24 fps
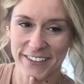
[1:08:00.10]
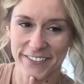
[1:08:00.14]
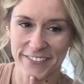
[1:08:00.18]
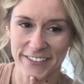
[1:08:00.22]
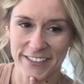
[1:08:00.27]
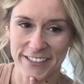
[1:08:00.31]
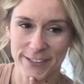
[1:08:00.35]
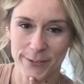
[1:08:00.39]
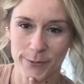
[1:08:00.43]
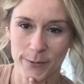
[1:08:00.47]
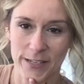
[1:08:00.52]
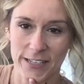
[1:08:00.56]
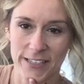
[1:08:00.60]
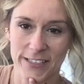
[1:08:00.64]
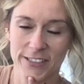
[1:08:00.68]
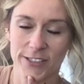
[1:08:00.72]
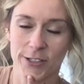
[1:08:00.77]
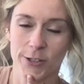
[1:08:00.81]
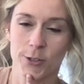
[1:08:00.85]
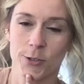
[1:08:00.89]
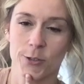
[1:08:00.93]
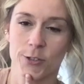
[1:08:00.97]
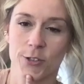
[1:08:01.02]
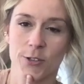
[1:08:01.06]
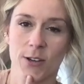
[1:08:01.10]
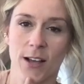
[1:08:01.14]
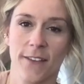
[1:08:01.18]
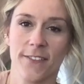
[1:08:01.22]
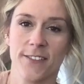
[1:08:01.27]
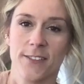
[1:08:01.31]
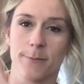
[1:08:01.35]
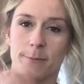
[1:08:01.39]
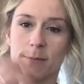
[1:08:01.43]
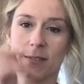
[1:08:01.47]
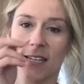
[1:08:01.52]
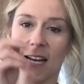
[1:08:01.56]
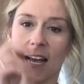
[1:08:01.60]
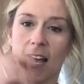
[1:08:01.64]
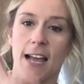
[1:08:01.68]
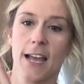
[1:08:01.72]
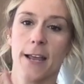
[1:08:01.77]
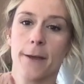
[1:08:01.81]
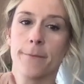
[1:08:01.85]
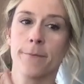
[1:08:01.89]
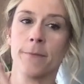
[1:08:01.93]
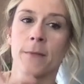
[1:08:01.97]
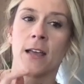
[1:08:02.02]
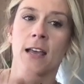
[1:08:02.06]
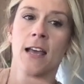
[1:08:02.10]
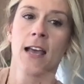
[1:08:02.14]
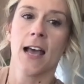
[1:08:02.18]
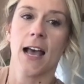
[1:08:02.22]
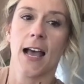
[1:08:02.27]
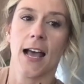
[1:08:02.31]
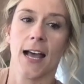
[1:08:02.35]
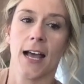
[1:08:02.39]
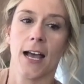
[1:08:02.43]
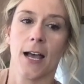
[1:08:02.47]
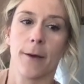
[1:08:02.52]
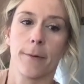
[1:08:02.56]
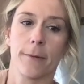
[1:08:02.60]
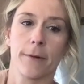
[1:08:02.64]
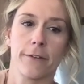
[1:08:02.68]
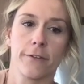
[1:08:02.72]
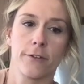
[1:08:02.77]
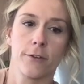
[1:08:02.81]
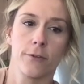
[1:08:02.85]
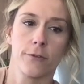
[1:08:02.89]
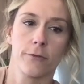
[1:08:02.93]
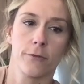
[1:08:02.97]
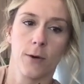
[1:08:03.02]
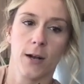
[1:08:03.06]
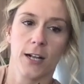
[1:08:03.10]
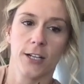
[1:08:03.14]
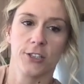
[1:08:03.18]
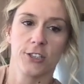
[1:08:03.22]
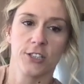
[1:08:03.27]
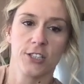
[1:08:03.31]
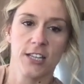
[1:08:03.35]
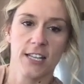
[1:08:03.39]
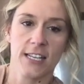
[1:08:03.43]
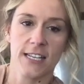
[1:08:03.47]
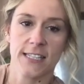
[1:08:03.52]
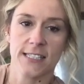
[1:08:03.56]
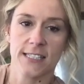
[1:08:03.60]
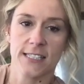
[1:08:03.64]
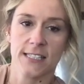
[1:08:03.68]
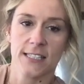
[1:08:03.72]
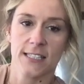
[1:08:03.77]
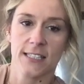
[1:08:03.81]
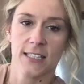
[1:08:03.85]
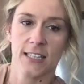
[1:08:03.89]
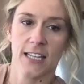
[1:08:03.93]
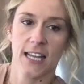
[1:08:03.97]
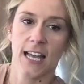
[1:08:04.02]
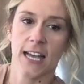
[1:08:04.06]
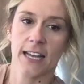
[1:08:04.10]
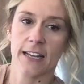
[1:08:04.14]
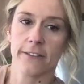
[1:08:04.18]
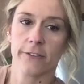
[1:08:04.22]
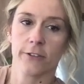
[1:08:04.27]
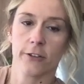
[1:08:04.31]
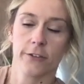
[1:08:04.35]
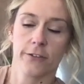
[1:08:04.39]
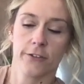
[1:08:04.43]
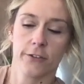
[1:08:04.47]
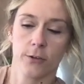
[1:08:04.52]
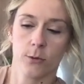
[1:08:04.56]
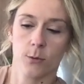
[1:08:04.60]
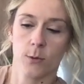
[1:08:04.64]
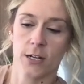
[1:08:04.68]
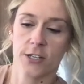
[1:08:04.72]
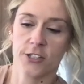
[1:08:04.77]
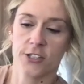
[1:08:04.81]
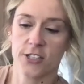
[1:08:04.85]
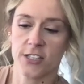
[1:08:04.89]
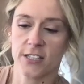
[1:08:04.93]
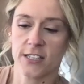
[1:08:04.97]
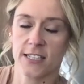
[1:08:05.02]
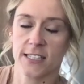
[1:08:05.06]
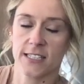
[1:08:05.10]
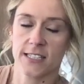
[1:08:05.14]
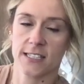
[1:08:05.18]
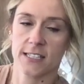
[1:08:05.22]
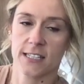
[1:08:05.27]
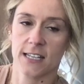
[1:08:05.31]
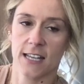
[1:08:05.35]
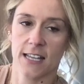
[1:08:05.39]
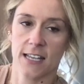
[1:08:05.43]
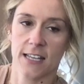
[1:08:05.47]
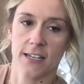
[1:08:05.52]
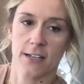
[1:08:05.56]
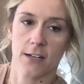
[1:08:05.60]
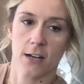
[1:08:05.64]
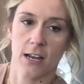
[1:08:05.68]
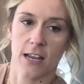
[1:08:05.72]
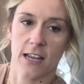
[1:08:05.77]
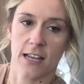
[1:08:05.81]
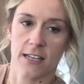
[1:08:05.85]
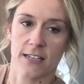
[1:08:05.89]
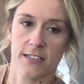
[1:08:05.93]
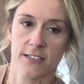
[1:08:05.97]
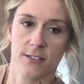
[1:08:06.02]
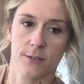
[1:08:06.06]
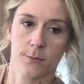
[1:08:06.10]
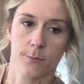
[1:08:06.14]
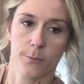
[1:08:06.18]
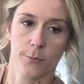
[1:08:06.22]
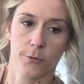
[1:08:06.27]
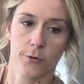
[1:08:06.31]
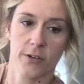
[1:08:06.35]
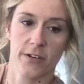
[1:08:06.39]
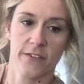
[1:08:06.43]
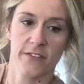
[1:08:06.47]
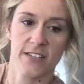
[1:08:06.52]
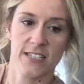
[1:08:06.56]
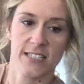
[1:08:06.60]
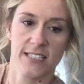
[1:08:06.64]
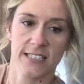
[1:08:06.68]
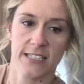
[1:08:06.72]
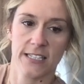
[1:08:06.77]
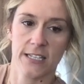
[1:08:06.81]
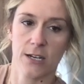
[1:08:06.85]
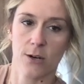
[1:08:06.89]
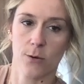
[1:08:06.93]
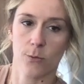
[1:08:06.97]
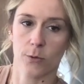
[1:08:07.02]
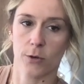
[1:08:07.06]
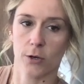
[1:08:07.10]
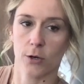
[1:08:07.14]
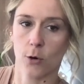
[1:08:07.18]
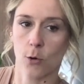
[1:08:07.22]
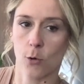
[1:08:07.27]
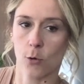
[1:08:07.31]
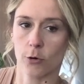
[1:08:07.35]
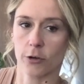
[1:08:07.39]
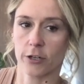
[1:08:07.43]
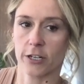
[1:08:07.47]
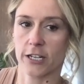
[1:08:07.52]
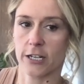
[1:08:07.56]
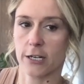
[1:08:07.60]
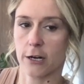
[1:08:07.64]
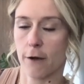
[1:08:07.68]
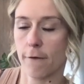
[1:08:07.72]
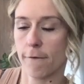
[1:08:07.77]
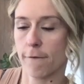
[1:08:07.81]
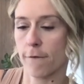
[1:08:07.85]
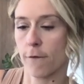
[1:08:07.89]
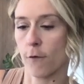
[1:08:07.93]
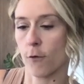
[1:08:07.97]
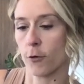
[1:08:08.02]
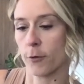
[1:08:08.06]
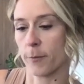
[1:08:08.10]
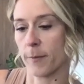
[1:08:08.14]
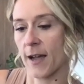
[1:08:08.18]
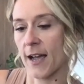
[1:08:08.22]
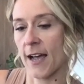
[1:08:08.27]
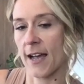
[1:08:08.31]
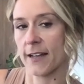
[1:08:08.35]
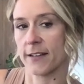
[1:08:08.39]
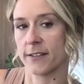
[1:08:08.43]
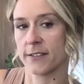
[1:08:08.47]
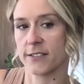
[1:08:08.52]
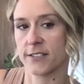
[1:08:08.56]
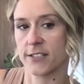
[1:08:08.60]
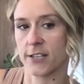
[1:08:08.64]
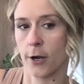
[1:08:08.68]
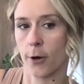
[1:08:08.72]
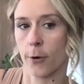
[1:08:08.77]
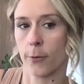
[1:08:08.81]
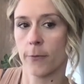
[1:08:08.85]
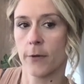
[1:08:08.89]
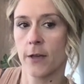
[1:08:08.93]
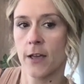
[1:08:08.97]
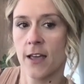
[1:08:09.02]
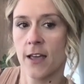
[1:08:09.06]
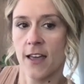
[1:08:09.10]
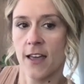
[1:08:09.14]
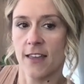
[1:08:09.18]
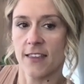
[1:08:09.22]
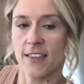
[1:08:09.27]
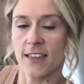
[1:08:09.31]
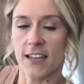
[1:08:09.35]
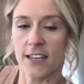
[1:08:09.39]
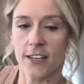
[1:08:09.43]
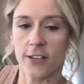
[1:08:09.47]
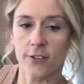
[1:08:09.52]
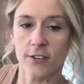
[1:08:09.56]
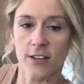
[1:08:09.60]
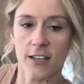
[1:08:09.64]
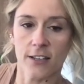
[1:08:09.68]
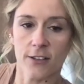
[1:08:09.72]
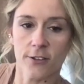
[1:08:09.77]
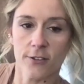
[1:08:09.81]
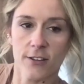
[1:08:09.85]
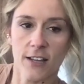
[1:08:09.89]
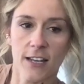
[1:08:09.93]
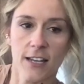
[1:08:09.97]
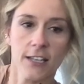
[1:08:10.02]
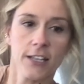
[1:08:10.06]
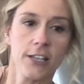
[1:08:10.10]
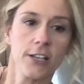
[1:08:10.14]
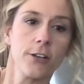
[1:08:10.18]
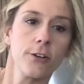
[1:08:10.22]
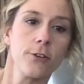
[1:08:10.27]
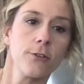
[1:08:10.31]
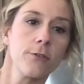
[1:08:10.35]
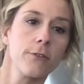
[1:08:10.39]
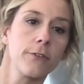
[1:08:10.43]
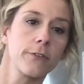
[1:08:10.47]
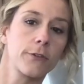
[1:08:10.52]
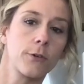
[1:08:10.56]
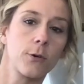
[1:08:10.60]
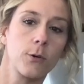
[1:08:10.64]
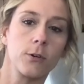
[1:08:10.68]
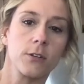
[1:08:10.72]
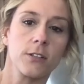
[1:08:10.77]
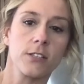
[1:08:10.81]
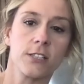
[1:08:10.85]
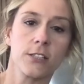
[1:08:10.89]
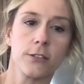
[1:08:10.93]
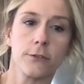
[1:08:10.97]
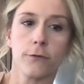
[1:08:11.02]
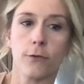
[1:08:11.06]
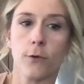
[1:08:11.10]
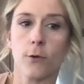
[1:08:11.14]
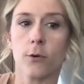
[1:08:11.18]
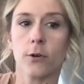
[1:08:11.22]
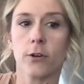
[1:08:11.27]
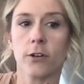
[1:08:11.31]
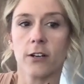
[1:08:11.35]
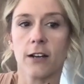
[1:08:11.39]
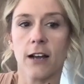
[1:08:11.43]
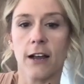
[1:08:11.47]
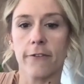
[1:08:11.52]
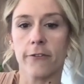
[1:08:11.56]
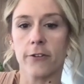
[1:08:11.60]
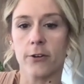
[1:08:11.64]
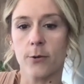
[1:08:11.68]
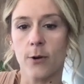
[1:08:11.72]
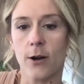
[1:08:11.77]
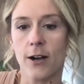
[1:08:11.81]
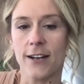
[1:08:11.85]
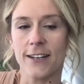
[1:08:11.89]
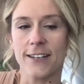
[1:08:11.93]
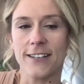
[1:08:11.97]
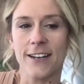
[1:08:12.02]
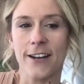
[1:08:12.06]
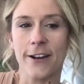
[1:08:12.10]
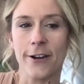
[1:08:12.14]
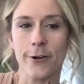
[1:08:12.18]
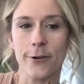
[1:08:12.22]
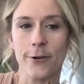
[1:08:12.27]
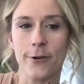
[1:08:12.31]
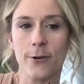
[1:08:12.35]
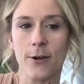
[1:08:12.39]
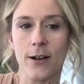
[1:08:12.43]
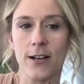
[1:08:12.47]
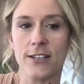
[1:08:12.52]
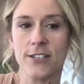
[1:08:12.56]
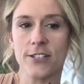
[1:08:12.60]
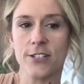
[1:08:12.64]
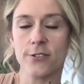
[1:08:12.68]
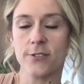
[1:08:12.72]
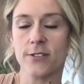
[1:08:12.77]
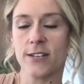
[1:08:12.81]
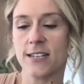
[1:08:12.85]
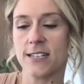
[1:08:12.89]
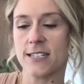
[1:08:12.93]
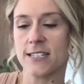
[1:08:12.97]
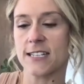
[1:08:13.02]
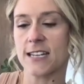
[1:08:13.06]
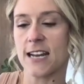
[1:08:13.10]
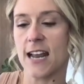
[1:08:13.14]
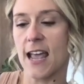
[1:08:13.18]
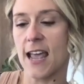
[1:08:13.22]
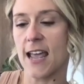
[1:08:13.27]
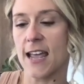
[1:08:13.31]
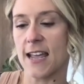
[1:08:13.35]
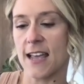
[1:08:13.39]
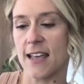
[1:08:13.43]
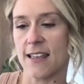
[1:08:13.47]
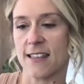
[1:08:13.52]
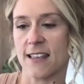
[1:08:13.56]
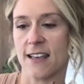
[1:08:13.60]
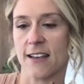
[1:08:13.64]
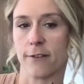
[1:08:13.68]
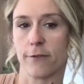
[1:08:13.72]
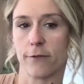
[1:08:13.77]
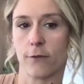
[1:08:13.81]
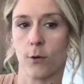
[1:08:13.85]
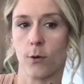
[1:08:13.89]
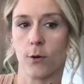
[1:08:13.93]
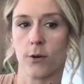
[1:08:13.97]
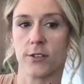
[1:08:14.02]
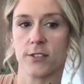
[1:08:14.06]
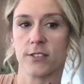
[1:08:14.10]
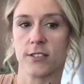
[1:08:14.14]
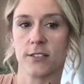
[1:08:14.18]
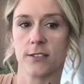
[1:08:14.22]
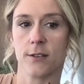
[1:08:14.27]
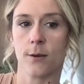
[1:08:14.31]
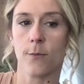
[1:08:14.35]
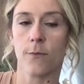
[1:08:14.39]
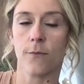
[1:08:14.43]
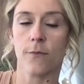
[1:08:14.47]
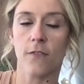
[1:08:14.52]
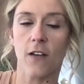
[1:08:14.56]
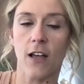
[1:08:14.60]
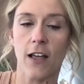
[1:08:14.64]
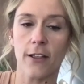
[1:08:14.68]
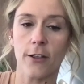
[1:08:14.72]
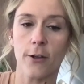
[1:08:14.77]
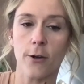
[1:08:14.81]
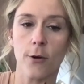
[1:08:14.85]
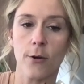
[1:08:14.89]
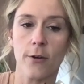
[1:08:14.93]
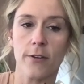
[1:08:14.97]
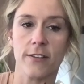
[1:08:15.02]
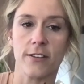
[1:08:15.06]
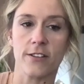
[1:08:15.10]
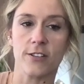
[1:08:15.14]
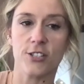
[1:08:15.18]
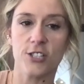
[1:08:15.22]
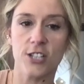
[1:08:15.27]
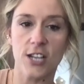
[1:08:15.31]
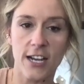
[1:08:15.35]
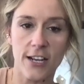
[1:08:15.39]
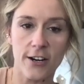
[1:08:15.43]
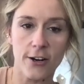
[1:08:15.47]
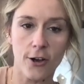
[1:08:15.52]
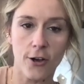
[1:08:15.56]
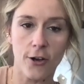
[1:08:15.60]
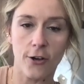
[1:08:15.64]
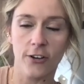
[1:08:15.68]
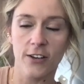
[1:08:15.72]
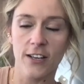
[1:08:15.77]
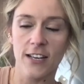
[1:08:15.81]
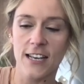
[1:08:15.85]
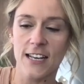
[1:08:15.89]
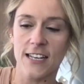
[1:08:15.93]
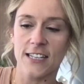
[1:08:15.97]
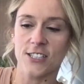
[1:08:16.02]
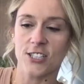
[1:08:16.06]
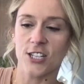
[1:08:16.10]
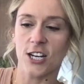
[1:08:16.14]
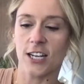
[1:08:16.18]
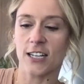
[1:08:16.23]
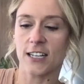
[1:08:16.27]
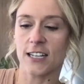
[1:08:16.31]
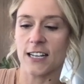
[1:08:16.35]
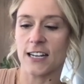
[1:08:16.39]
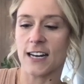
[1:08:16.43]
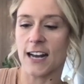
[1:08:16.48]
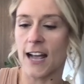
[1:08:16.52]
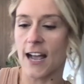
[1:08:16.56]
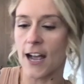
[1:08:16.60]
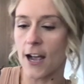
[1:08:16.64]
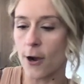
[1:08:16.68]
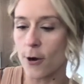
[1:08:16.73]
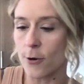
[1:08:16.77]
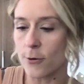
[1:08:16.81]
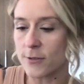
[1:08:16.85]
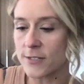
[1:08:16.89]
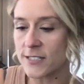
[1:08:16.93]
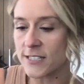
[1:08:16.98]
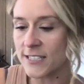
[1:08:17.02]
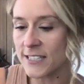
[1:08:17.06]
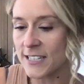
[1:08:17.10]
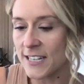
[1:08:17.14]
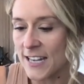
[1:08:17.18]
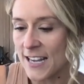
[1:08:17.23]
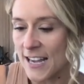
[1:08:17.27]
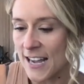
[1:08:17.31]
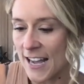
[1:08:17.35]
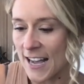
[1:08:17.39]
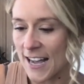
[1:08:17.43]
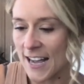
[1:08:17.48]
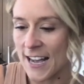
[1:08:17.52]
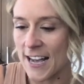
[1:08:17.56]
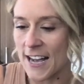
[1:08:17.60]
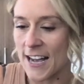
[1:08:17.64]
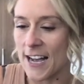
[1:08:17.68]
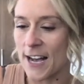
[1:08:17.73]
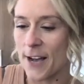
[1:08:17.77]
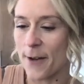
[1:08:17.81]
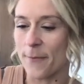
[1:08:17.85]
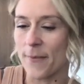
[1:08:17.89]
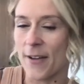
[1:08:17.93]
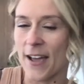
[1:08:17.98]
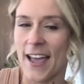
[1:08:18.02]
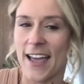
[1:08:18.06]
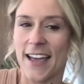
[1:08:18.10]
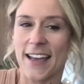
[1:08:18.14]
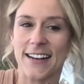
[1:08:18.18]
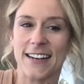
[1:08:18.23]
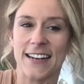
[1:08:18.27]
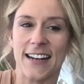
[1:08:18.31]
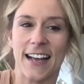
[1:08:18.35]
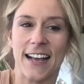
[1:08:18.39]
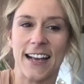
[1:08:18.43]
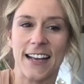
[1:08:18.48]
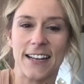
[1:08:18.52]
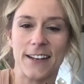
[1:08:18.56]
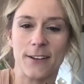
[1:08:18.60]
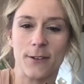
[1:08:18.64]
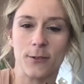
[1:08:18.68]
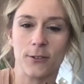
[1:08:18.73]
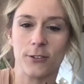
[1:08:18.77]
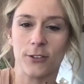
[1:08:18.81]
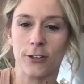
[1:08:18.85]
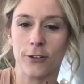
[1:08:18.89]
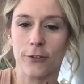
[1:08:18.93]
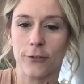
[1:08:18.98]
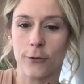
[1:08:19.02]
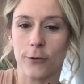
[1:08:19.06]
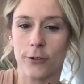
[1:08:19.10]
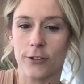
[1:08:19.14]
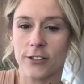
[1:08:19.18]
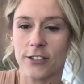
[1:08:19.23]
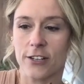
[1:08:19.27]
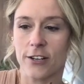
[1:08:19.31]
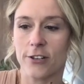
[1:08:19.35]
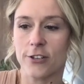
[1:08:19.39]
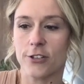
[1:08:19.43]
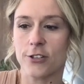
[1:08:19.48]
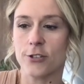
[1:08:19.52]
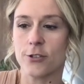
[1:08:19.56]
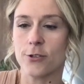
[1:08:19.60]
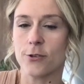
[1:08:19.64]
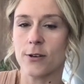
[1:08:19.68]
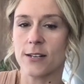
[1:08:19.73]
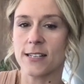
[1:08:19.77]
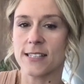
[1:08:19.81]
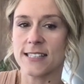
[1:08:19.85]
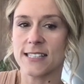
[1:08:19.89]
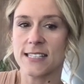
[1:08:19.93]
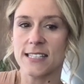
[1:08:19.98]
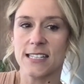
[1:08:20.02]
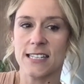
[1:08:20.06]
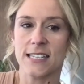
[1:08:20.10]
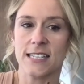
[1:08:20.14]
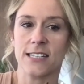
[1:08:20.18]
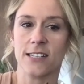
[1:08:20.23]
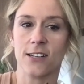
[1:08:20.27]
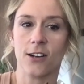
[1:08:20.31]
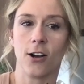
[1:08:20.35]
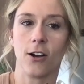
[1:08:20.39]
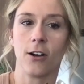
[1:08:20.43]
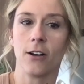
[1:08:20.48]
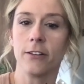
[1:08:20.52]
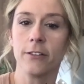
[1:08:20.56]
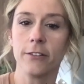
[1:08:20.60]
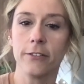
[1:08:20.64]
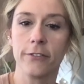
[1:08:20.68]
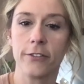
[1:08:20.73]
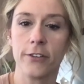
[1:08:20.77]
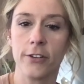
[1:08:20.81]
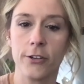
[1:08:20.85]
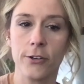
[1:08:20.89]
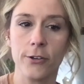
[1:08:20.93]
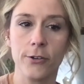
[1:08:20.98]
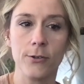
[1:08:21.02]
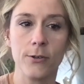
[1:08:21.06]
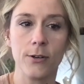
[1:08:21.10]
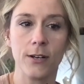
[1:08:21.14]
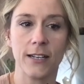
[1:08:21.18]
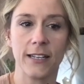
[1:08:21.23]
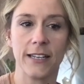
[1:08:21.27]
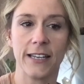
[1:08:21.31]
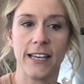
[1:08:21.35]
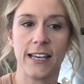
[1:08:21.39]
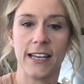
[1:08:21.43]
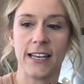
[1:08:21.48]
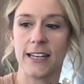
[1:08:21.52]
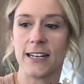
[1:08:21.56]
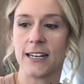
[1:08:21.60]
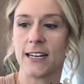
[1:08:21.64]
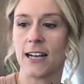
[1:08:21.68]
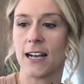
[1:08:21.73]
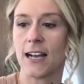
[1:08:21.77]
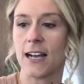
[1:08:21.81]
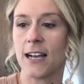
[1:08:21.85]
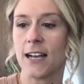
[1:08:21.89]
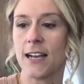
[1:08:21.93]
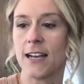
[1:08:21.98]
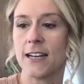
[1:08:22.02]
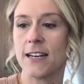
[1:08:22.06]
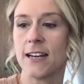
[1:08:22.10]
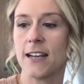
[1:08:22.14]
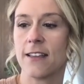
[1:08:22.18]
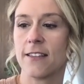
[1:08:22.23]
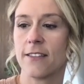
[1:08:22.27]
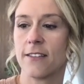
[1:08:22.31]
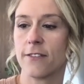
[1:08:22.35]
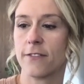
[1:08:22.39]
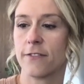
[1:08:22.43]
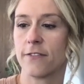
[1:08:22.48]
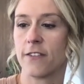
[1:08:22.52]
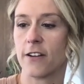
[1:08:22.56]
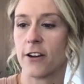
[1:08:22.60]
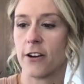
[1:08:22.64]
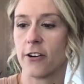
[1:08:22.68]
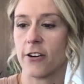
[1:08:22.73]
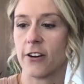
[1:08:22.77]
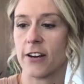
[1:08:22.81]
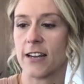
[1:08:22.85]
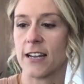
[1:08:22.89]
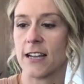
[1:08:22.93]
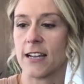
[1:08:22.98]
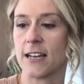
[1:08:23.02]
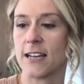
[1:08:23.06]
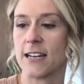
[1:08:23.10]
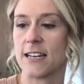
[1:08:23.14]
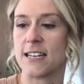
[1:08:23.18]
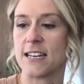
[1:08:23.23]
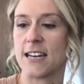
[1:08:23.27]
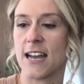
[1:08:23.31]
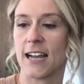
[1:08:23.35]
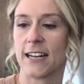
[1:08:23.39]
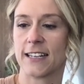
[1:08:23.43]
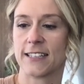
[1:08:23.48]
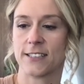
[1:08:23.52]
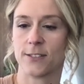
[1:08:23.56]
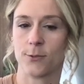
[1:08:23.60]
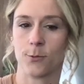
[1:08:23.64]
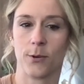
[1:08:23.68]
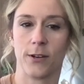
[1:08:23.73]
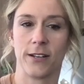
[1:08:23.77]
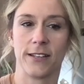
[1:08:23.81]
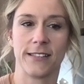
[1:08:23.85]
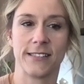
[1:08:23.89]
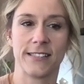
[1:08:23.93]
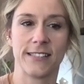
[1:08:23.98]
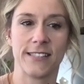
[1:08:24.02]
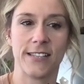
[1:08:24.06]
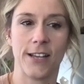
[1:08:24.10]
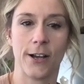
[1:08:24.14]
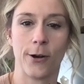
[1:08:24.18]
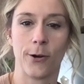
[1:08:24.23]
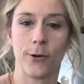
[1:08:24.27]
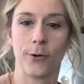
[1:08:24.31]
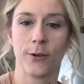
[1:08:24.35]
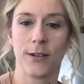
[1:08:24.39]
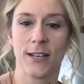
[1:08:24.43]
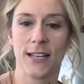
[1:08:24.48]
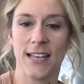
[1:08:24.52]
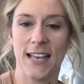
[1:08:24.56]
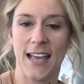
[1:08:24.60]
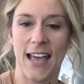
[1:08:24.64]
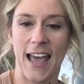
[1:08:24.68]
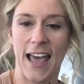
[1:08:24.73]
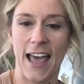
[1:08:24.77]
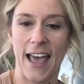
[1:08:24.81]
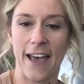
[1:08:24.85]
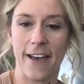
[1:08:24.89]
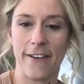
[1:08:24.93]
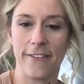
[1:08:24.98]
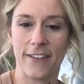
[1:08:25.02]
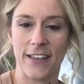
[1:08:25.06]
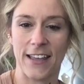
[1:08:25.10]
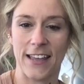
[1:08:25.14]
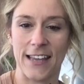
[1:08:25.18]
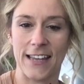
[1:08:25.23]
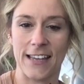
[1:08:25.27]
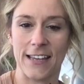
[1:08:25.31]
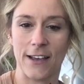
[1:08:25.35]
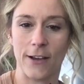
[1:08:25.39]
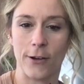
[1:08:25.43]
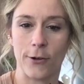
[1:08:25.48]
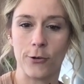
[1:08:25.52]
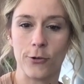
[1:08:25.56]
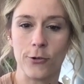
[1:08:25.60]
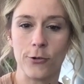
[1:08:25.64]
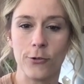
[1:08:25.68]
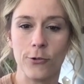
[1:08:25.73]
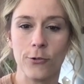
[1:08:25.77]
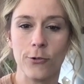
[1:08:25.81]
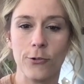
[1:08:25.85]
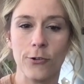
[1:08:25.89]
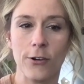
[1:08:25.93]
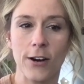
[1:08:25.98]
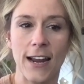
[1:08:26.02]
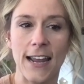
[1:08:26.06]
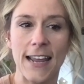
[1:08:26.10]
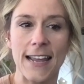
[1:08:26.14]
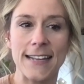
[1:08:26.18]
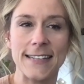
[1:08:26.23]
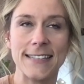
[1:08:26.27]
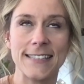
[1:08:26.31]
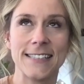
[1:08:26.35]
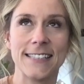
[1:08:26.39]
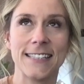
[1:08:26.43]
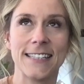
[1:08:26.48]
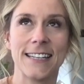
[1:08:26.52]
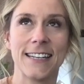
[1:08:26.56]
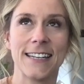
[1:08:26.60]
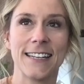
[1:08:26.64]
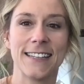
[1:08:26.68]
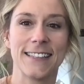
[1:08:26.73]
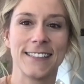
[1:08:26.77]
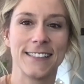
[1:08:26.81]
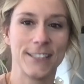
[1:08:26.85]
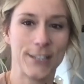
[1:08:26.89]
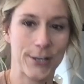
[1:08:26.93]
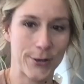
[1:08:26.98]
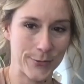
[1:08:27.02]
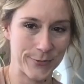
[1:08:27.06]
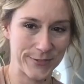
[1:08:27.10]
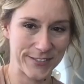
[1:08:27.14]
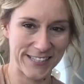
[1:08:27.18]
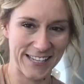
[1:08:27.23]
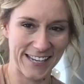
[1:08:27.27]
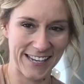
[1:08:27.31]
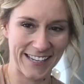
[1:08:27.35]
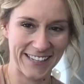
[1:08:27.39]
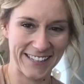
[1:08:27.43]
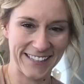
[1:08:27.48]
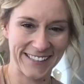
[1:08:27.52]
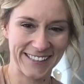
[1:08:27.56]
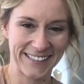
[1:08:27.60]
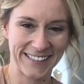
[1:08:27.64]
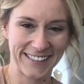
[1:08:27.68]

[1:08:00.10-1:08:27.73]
of this week. So you do have some time if you've watched this live or if you're watching this in its previously recorded format. So thank you, of course, for everyone who tuned in today. And then, of course, follow the channel, check it out. And I look forward to seeing all of you again on the very next one. So have a great Tuesday.